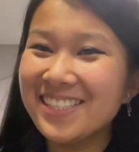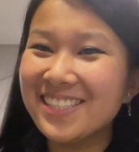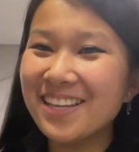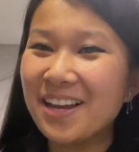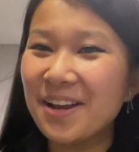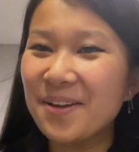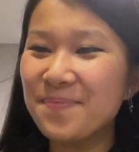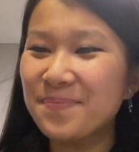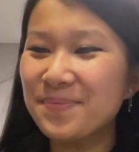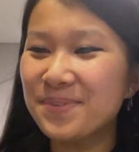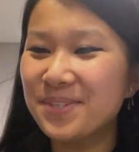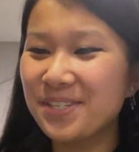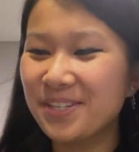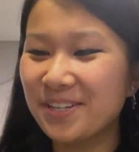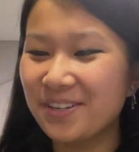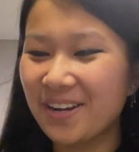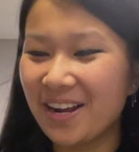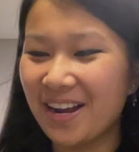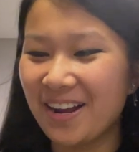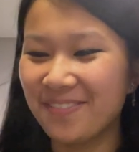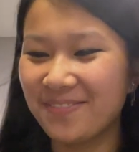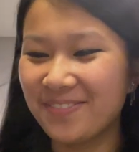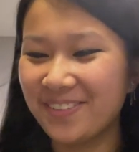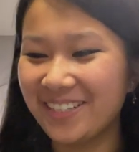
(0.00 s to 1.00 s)
I'm so
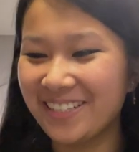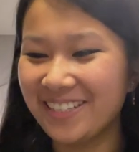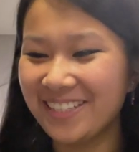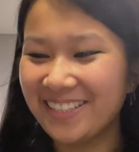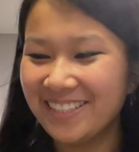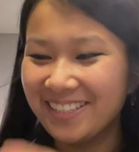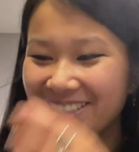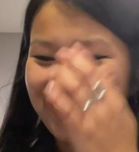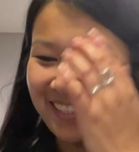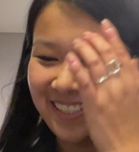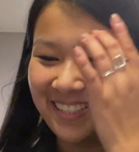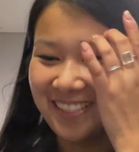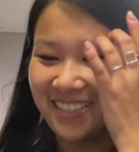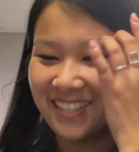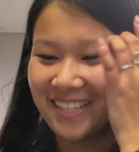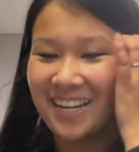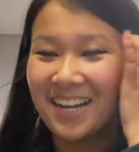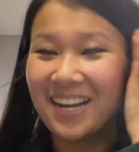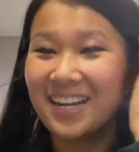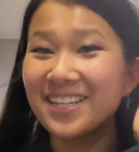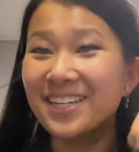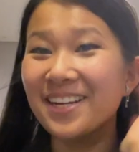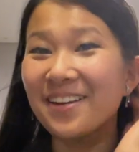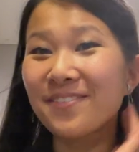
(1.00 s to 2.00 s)
happy.
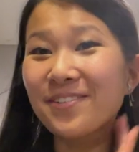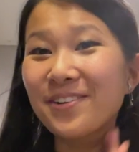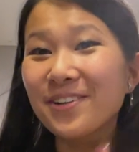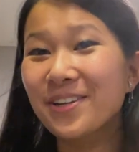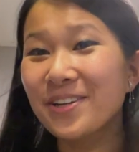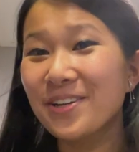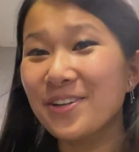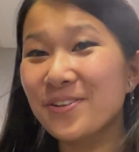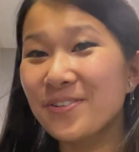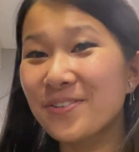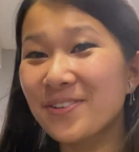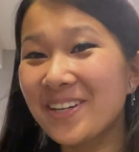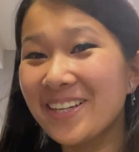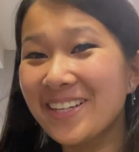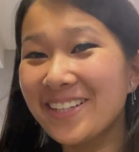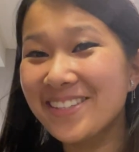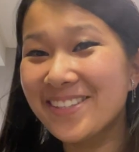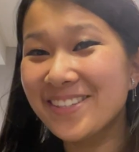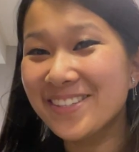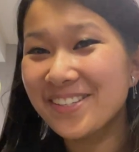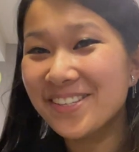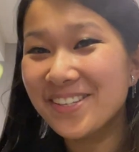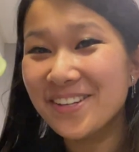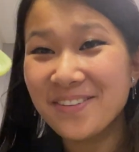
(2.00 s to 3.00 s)
I never get
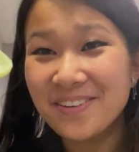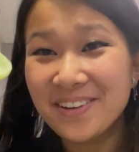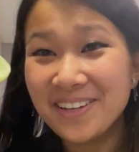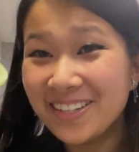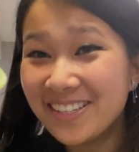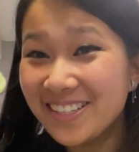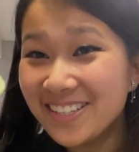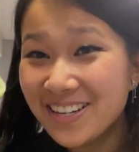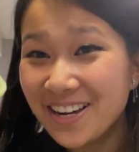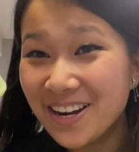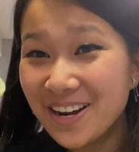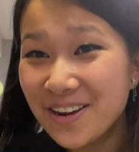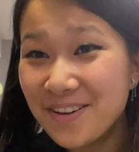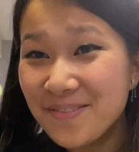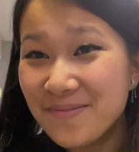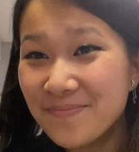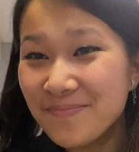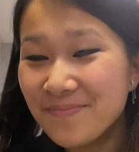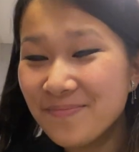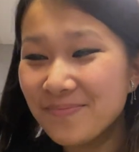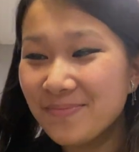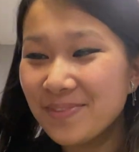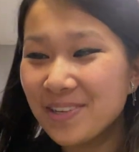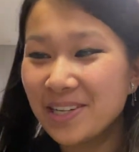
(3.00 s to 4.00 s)
greens, so
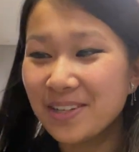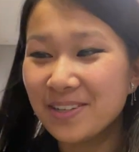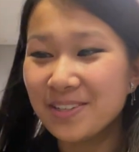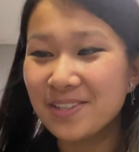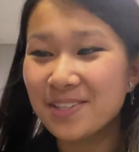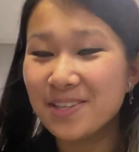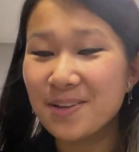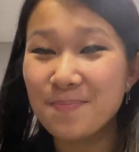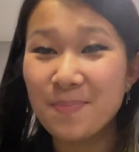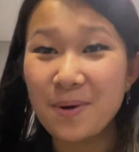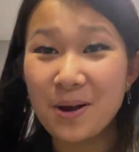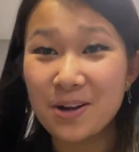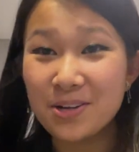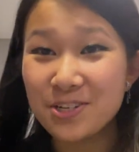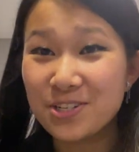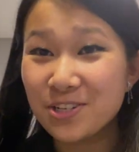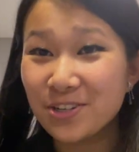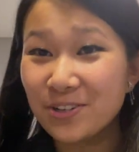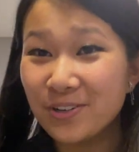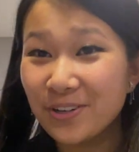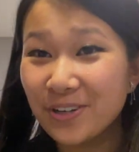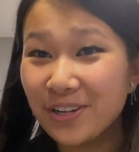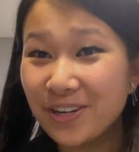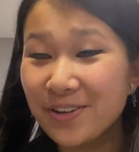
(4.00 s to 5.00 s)
anytime there's bok
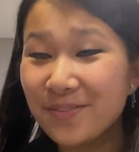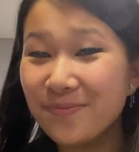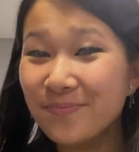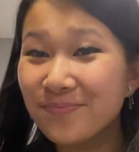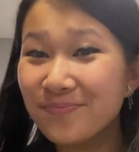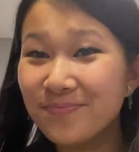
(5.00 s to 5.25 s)
choy.